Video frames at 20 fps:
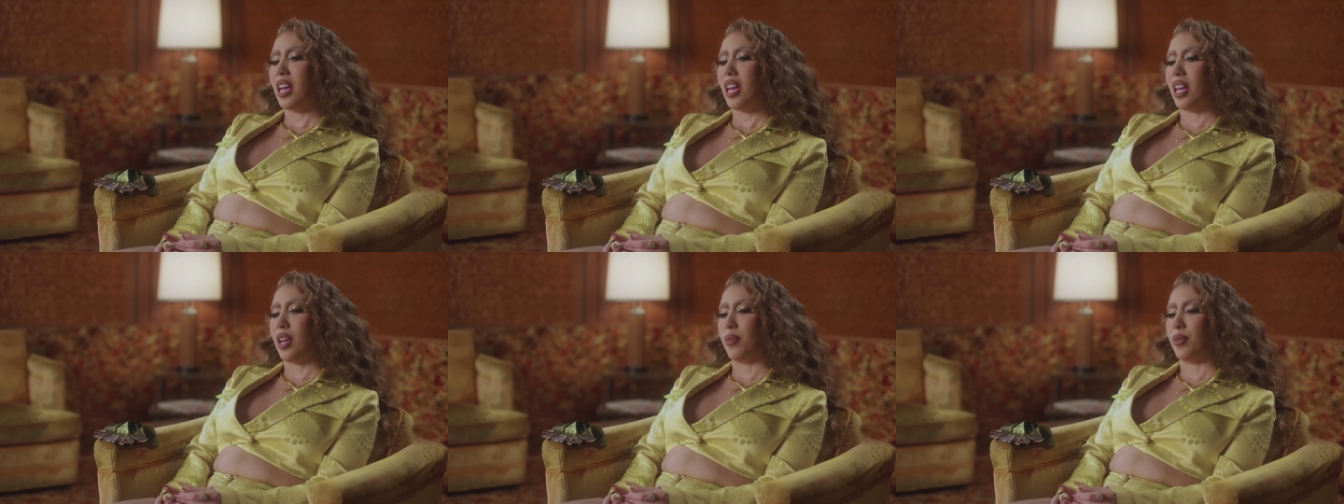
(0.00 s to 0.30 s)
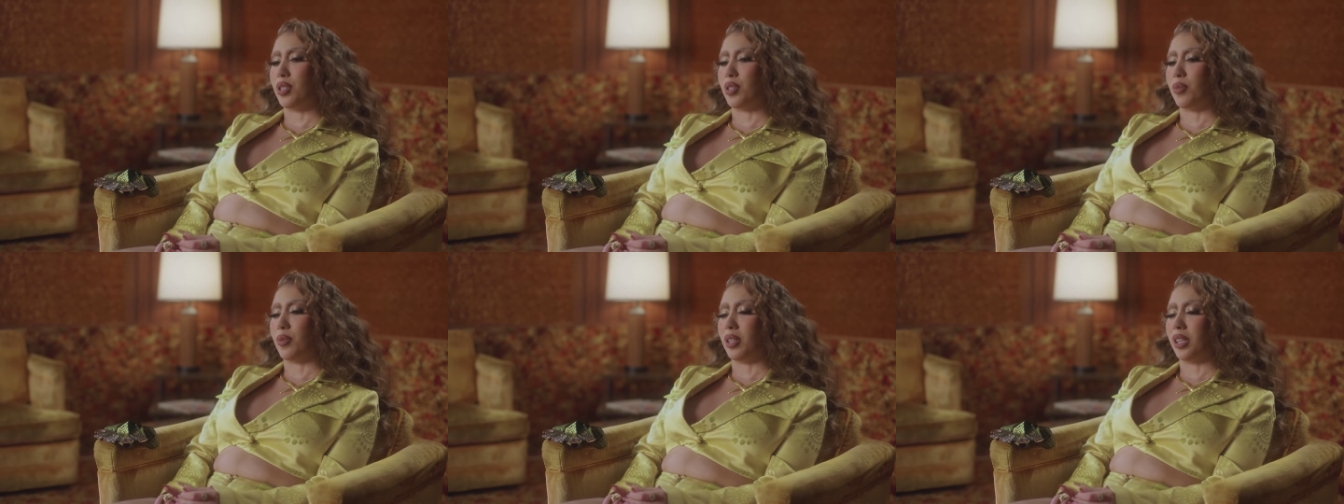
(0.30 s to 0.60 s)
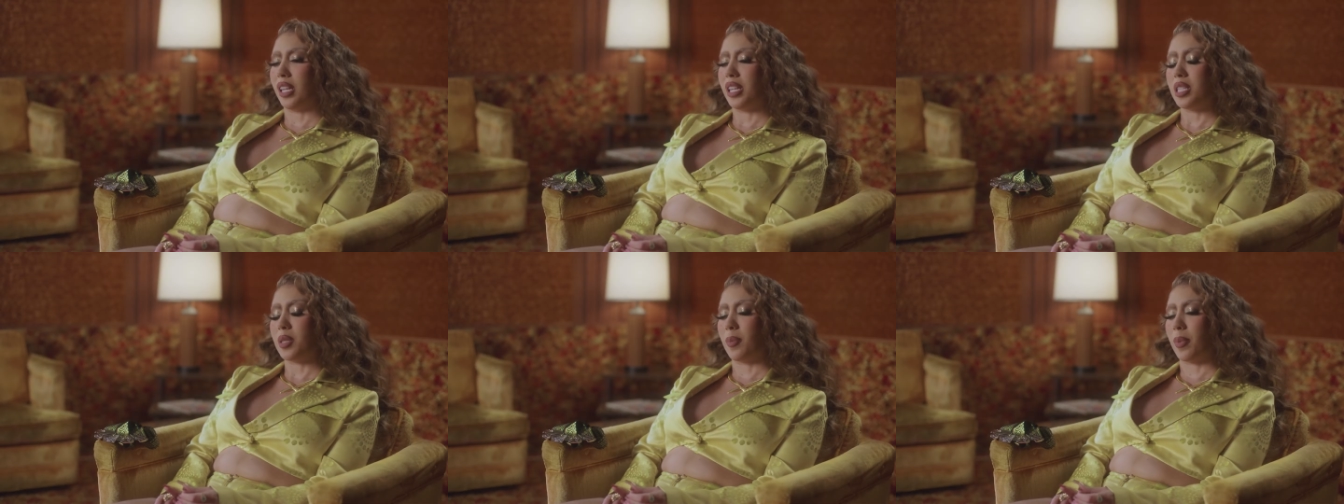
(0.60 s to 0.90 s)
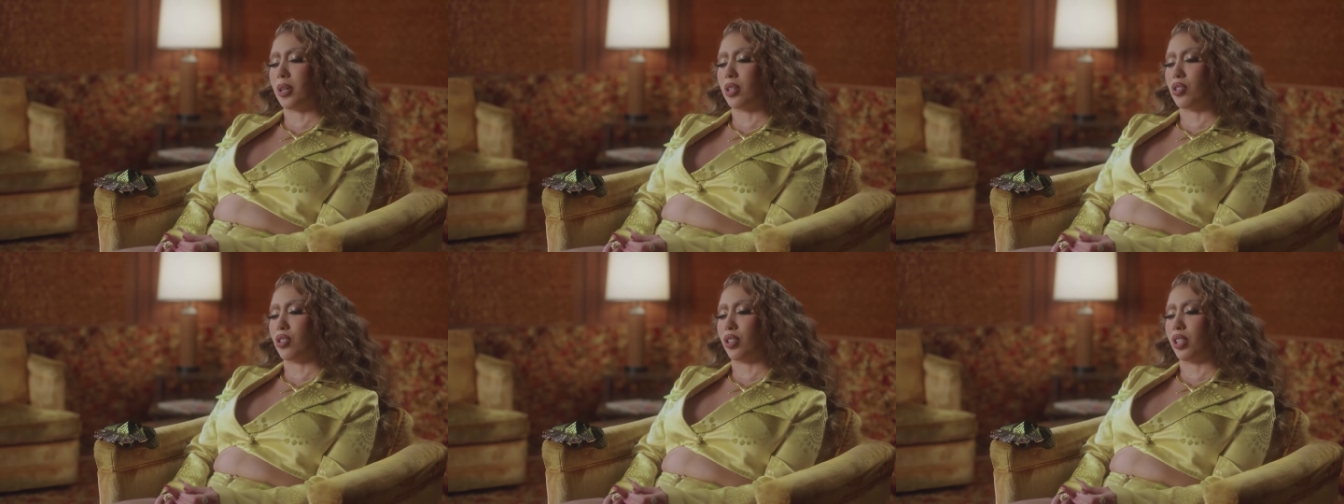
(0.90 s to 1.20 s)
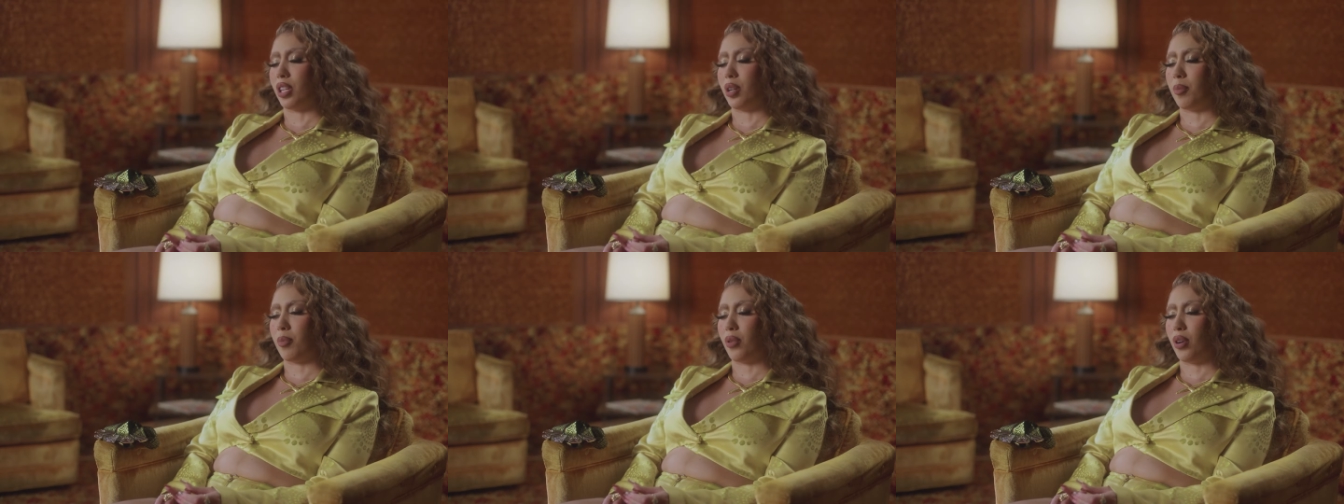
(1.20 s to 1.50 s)
it was really special
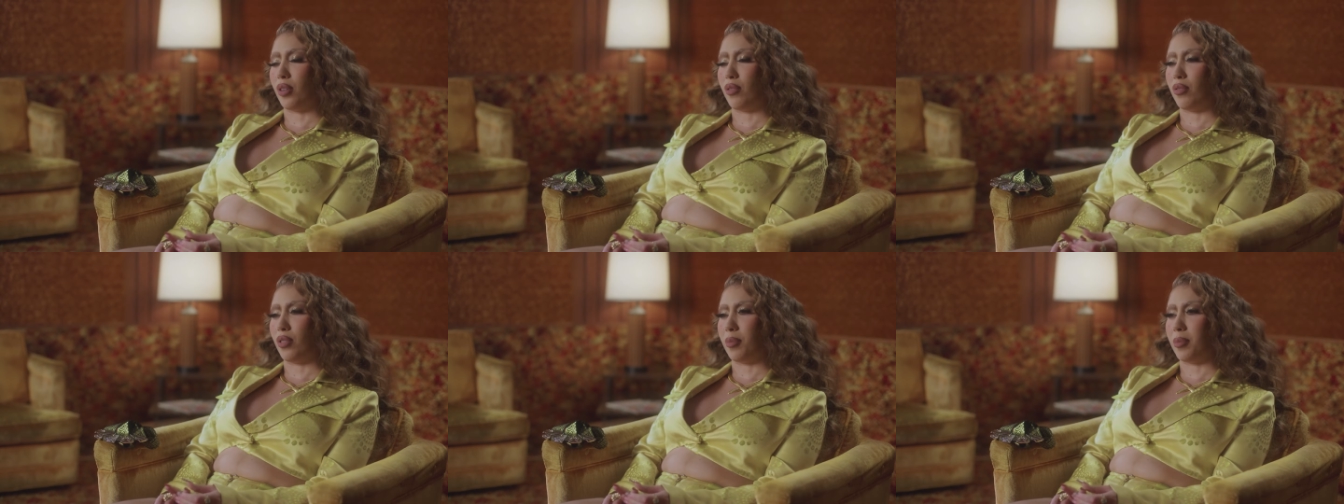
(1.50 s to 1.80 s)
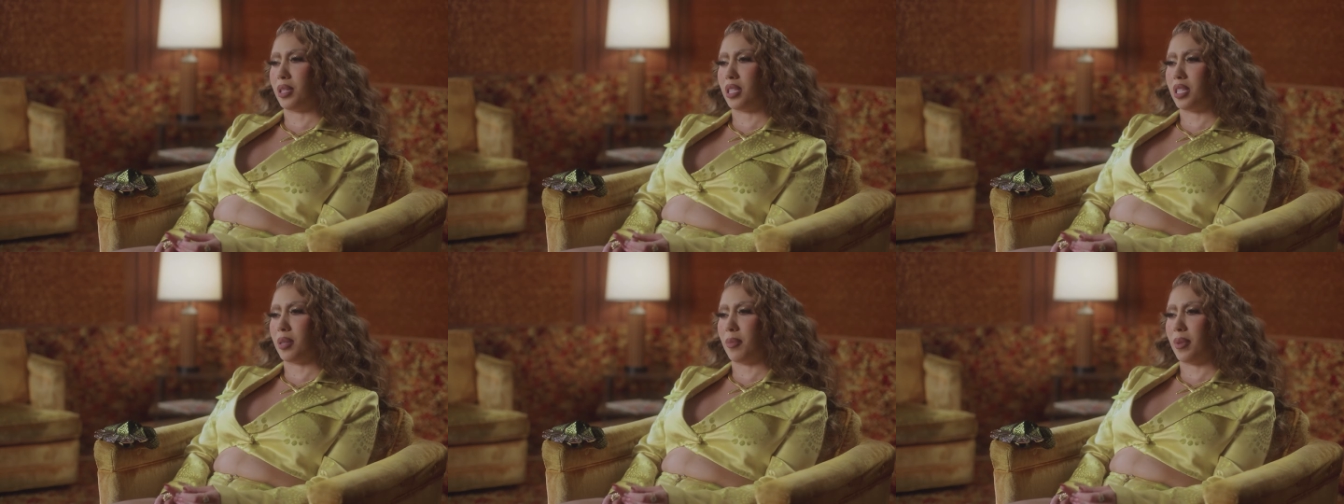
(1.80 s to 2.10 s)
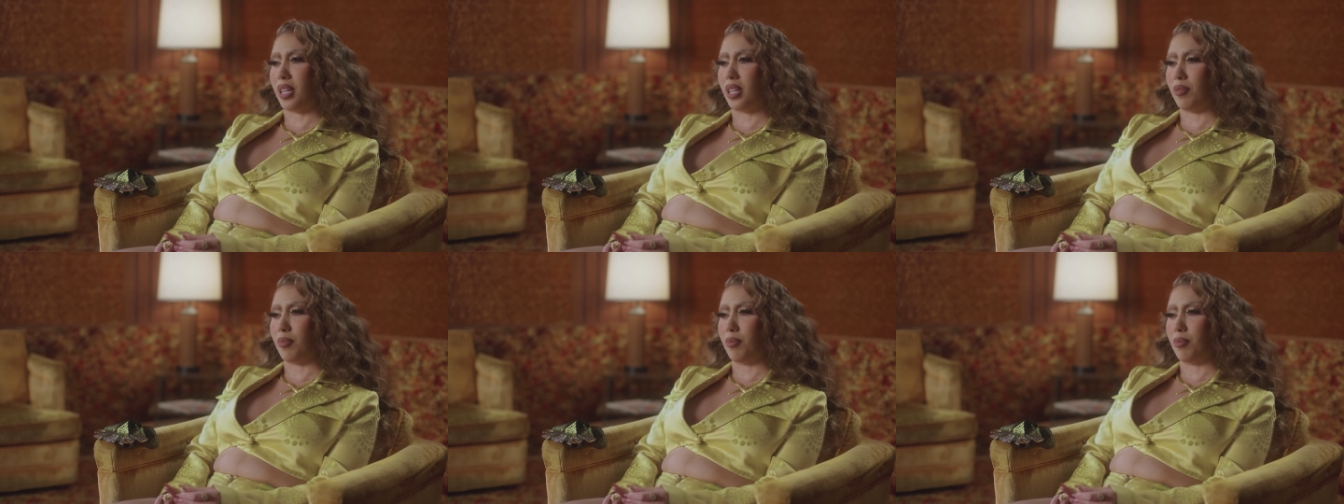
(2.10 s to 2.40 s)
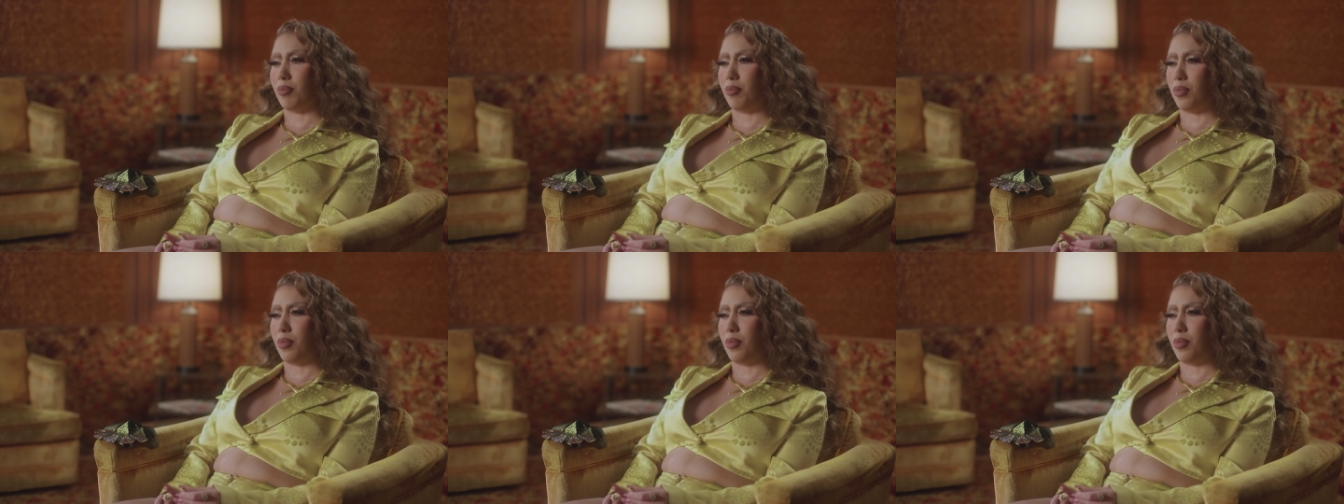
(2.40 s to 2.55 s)
and important for me to make a